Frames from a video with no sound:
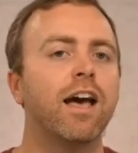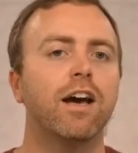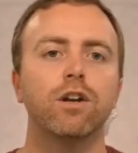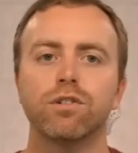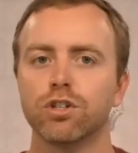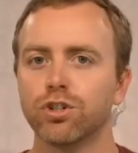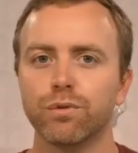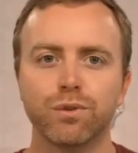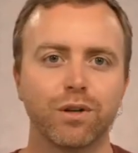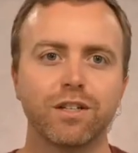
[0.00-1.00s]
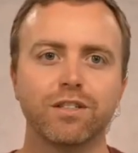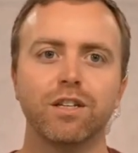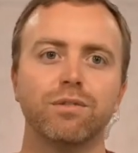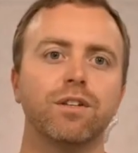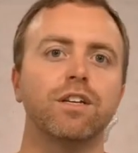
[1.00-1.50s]
head over to shoflo dot
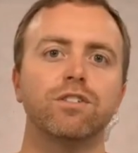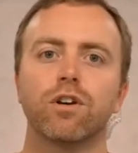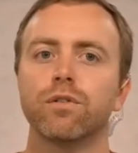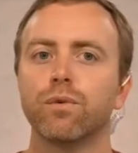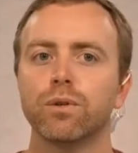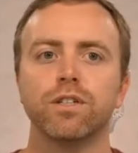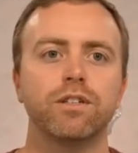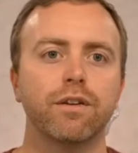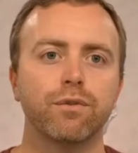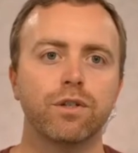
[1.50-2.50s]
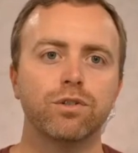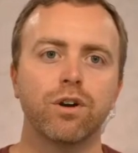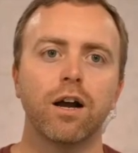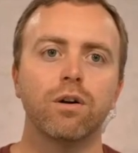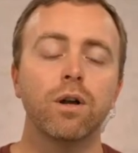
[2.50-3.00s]
T V, start a fourteen day free
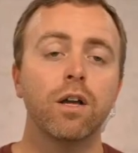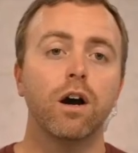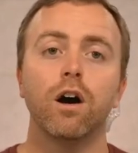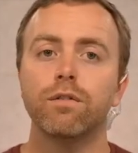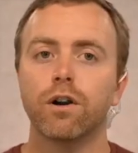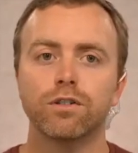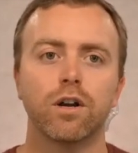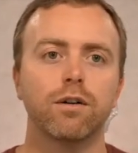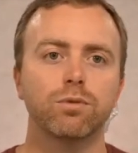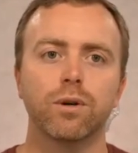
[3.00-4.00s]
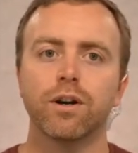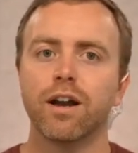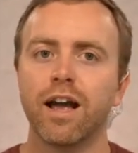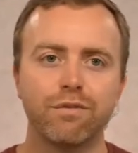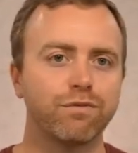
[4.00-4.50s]
trial of our software,
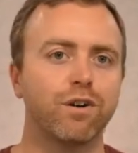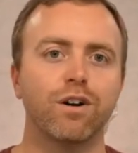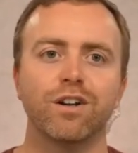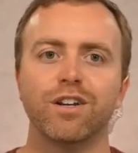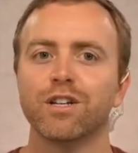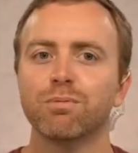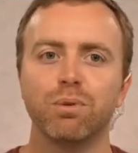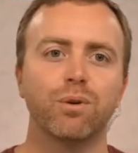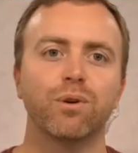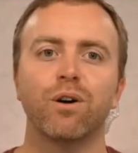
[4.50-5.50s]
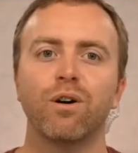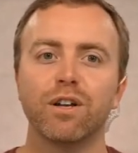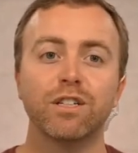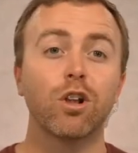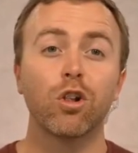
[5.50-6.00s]
have fun, explore it all.
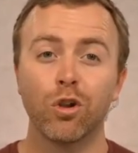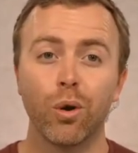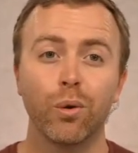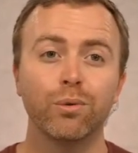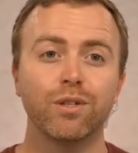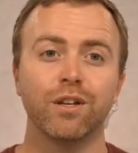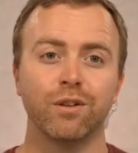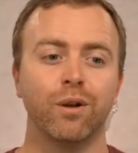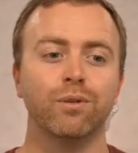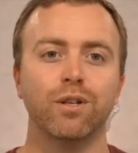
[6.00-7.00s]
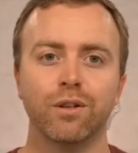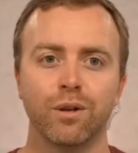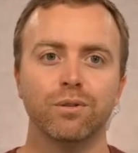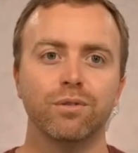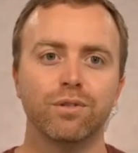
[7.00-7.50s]
It's loads and loads and
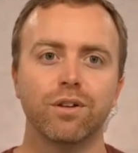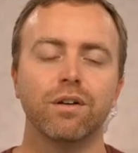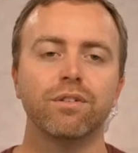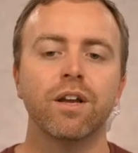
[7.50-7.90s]
loads of stuff.